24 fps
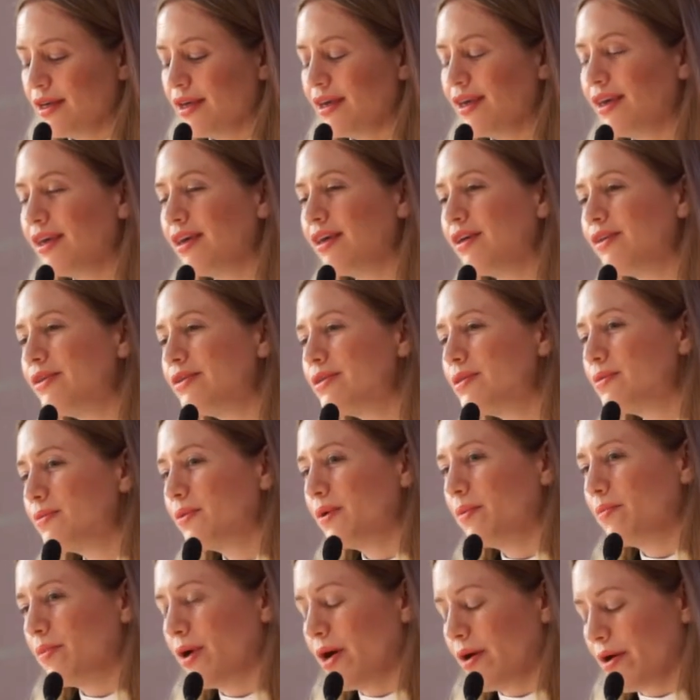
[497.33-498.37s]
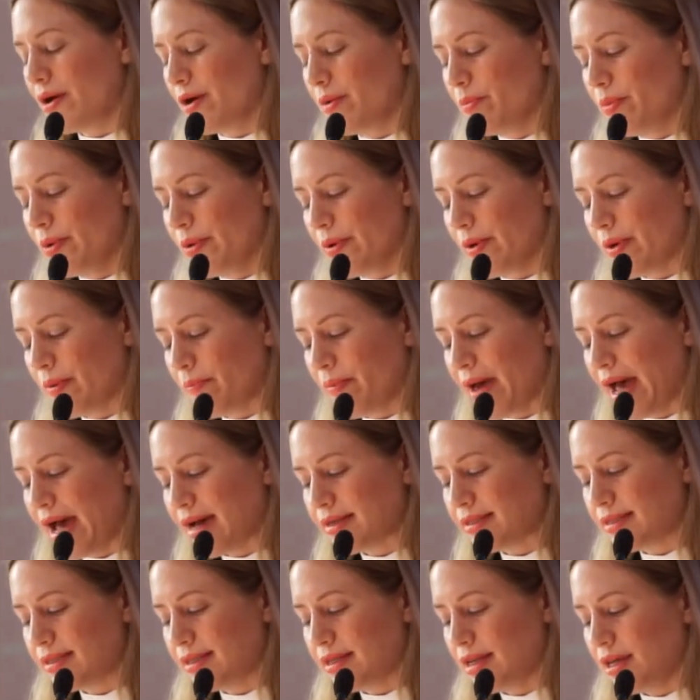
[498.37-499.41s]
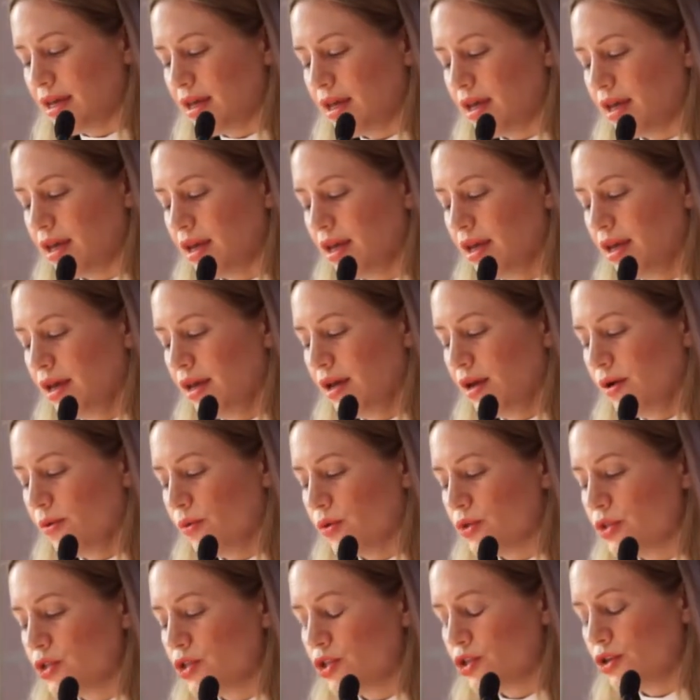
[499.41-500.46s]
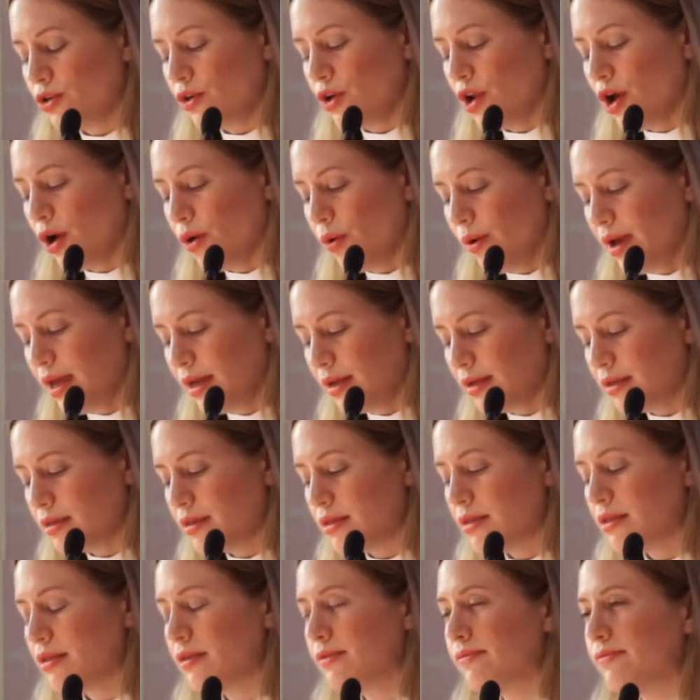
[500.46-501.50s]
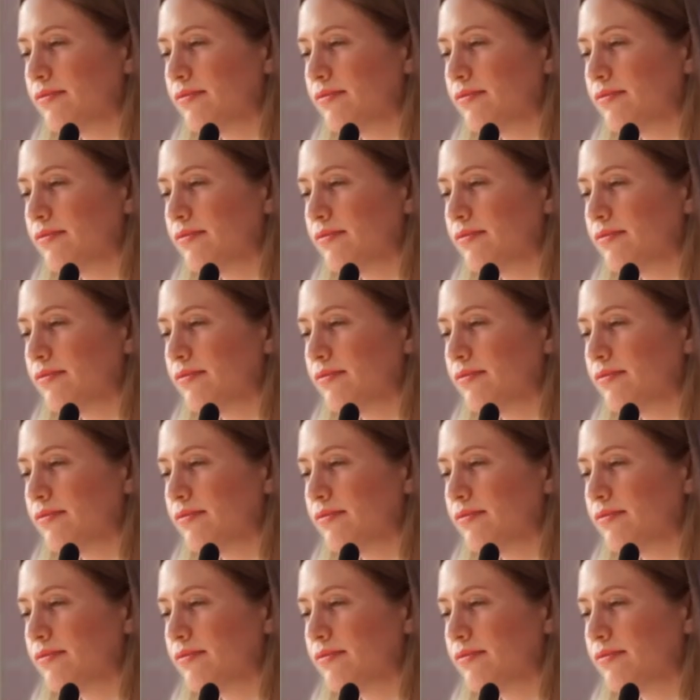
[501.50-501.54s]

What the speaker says: His remarkable capacity was to know it,